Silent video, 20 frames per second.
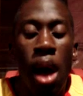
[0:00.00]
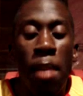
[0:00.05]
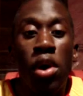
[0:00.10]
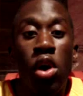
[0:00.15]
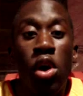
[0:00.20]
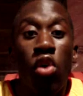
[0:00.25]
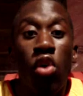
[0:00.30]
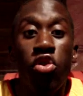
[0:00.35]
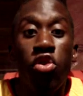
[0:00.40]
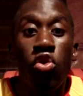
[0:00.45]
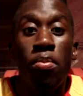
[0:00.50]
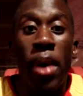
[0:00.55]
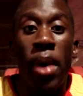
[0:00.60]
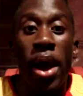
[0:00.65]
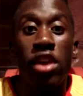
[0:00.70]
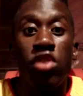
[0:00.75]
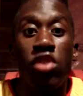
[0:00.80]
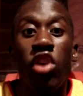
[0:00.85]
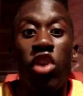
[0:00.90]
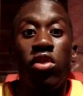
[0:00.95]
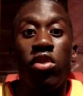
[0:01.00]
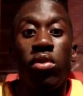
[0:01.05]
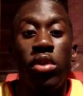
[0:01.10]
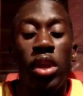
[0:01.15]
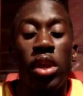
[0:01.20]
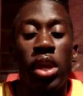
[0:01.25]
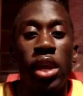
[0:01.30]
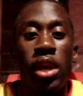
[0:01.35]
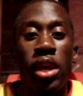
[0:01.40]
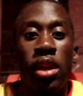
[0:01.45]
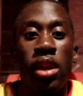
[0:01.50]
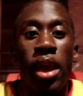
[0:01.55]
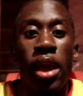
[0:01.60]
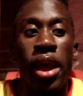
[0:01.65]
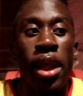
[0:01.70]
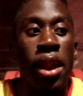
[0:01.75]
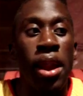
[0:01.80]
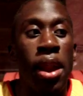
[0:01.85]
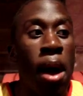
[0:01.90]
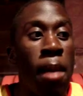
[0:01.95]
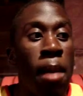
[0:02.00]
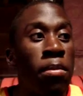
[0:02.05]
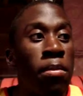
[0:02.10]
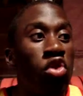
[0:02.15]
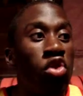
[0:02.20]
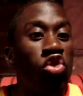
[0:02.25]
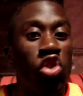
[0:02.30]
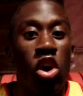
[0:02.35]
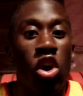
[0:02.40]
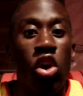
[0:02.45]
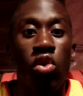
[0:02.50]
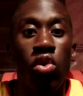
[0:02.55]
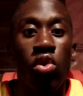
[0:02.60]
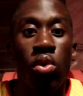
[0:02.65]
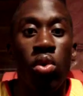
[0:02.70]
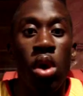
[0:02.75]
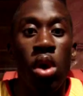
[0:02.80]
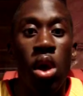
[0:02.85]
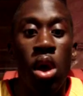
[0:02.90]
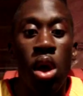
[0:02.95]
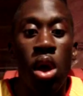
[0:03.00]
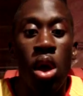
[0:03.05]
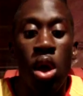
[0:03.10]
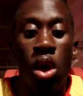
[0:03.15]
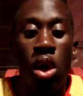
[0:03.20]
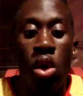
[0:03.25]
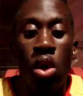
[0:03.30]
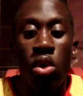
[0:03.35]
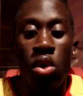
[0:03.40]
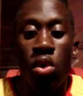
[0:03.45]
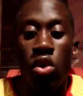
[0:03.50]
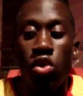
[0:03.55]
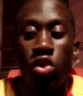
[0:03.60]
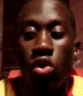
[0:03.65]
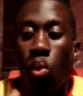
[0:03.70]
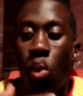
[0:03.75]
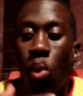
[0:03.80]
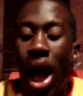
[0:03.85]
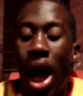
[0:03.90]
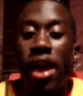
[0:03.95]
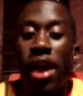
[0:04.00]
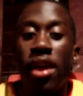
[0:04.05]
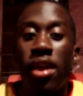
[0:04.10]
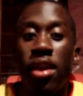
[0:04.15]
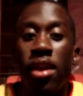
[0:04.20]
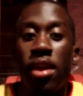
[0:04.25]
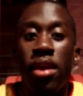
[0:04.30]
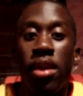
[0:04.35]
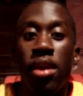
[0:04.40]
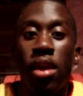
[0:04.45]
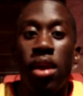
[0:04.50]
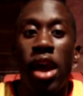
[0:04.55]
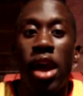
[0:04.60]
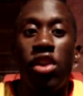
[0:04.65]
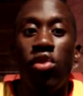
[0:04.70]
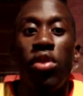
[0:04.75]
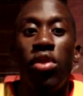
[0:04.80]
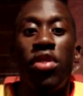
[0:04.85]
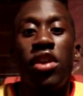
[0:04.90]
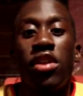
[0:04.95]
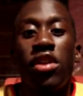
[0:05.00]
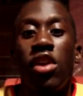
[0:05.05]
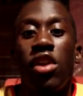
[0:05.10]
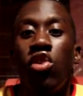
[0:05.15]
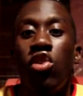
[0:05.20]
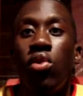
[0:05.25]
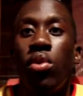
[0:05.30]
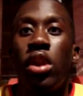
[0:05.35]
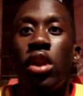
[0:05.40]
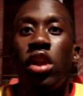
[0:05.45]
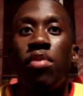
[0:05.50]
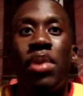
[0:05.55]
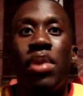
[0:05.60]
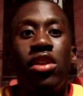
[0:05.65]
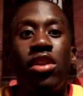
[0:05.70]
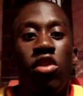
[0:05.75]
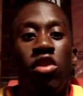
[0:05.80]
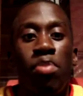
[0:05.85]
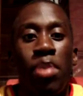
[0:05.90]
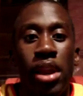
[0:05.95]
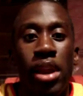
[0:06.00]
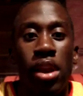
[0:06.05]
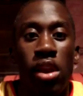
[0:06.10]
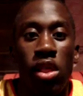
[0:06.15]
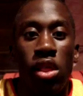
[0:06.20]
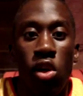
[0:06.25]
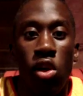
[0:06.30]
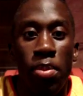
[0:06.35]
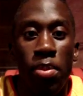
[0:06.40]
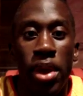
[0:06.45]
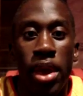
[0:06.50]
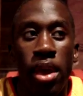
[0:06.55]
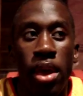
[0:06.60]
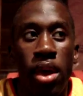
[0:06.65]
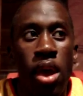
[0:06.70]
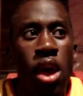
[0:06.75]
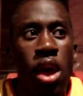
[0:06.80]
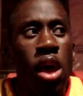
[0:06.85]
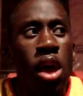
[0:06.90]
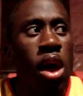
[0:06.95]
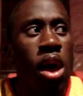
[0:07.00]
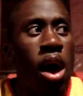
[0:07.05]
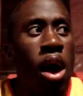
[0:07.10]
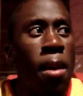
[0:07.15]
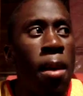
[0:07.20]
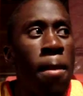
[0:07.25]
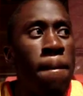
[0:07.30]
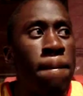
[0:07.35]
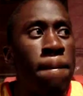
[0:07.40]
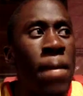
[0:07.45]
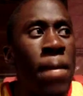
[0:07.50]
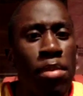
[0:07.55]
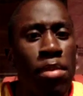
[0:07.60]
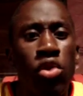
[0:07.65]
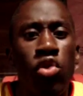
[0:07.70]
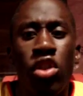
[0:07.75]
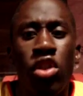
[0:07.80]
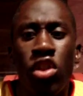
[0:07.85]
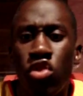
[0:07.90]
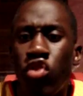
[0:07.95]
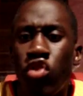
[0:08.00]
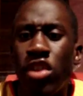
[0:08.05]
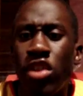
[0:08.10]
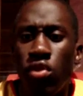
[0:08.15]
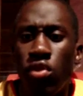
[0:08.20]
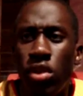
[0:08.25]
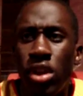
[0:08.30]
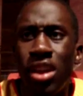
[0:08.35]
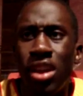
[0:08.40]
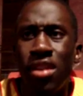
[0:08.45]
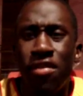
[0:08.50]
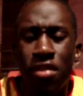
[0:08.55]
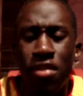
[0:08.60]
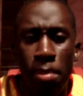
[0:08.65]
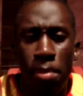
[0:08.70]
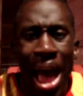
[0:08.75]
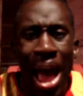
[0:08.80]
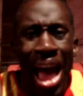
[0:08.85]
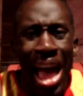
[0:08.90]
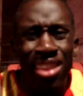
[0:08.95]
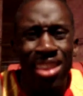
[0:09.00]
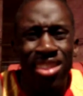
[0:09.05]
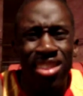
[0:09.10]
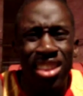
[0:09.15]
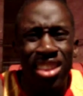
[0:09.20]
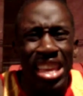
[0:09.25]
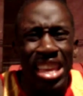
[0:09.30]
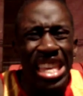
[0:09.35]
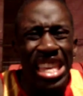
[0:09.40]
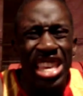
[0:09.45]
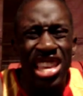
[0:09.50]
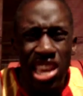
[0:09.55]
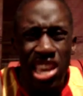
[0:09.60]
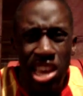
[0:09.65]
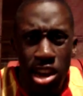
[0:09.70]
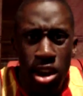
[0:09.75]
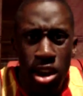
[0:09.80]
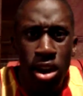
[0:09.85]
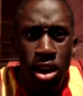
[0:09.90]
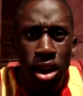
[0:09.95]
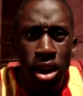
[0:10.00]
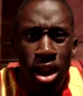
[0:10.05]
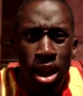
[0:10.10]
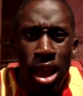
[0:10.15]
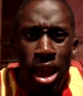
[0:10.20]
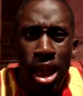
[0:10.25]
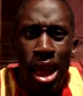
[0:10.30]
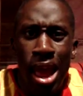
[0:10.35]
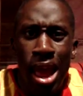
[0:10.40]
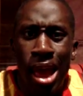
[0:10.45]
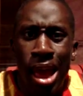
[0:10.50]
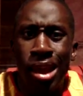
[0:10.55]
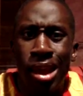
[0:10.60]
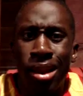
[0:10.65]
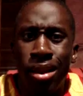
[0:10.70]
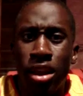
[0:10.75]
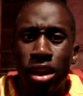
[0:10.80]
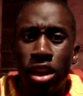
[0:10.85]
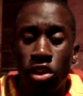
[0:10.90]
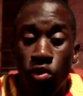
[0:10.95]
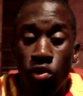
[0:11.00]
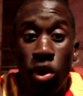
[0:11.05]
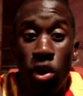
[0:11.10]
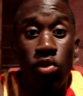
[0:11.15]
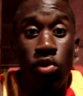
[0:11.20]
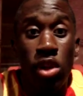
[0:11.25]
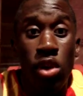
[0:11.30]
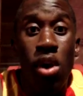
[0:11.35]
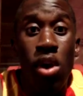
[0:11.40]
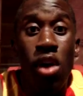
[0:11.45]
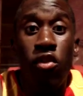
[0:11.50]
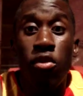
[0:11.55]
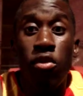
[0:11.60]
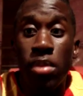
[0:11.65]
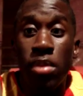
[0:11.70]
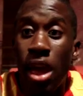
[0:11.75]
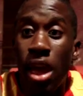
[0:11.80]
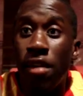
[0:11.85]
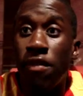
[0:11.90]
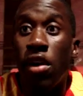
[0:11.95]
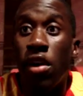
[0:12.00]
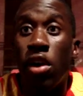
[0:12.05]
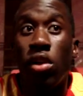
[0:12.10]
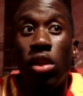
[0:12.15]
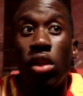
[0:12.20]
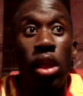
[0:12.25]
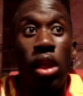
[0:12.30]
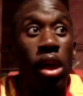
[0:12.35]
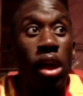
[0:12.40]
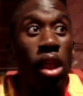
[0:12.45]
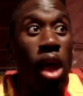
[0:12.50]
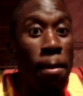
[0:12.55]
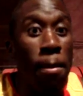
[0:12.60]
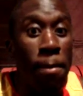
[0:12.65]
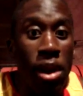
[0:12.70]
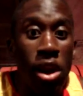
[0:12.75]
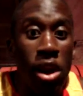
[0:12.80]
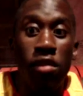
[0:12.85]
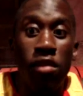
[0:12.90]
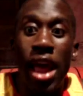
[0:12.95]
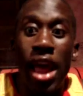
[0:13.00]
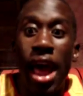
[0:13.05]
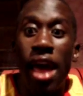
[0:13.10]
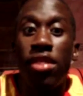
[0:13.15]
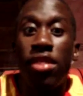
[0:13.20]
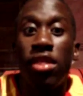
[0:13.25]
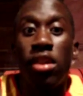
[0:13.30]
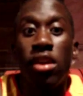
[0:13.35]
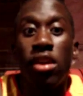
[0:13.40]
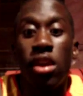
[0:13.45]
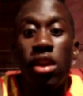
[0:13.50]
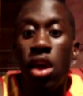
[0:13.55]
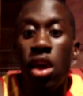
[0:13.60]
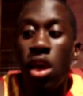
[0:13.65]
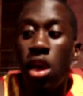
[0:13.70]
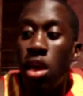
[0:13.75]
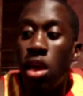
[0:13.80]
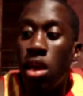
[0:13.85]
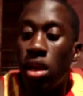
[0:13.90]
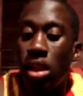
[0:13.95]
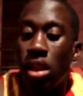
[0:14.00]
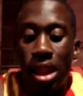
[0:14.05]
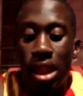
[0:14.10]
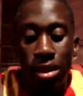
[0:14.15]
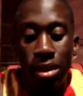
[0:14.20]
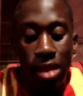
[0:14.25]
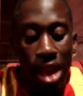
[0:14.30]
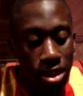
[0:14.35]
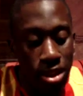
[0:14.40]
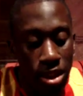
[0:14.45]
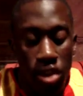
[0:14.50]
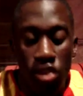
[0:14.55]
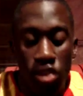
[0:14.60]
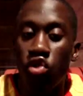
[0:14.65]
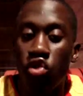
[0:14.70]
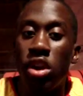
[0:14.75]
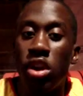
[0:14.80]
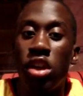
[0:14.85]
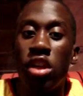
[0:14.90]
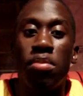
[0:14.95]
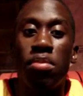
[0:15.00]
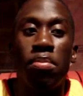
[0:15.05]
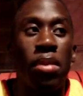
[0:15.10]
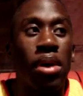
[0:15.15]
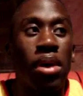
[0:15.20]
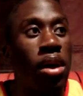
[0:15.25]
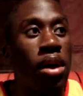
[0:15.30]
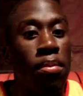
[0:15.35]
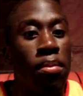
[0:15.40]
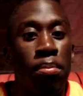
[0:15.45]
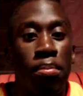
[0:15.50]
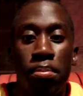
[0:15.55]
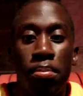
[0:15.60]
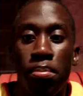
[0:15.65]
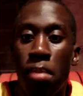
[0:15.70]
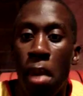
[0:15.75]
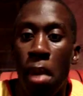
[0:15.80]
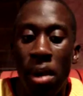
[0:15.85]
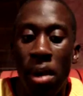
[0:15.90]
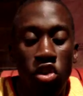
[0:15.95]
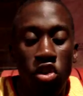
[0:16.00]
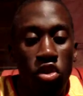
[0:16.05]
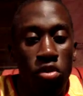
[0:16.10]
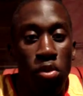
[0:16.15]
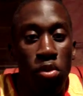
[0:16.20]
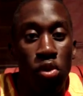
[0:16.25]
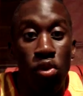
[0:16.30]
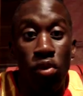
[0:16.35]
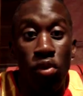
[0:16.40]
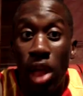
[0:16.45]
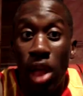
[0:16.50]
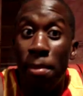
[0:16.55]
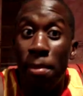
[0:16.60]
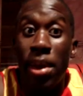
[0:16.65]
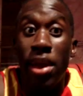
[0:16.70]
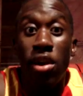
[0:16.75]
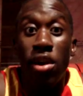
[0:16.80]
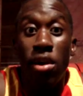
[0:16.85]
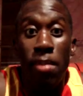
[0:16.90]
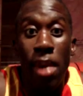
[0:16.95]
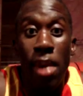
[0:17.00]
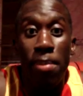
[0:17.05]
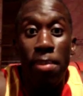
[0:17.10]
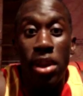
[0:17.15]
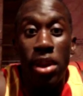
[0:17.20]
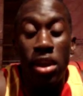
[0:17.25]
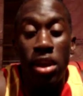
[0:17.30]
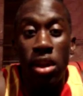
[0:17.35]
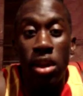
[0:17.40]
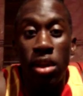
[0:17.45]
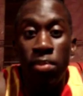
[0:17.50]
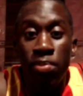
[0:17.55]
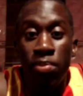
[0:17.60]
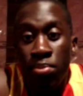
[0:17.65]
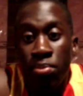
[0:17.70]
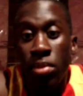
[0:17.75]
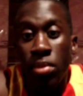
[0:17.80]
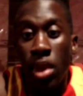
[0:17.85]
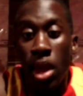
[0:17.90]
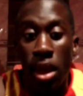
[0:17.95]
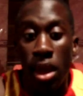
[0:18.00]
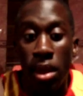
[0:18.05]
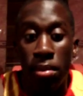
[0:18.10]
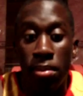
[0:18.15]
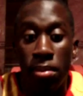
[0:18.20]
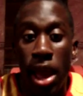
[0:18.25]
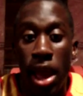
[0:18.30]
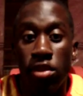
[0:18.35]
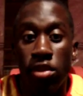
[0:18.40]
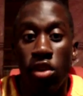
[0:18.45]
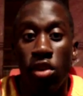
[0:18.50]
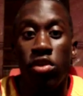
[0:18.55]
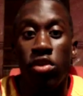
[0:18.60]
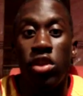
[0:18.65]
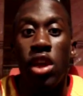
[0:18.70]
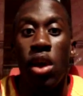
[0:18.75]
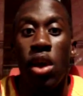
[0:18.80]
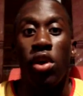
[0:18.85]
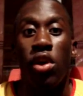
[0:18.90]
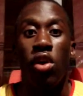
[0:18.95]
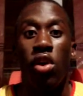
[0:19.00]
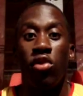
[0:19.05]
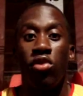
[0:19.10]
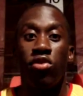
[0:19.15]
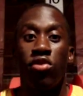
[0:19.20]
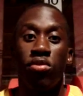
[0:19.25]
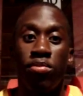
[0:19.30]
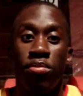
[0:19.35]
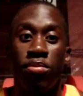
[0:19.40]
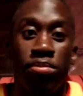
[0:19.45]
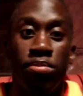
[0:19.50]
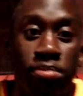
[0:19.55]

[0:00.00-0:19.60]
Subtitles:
I'm gonna go through my stretching routine and I'm gonna show you why I do the things I do and basically explain it a little bit. I've been doing the stretching routine for the past year and it's worked really well for me. I felt like a lot better of an athlete, less injuries, my muscles move a lot better in my opinion, and yeah, so see how it goes.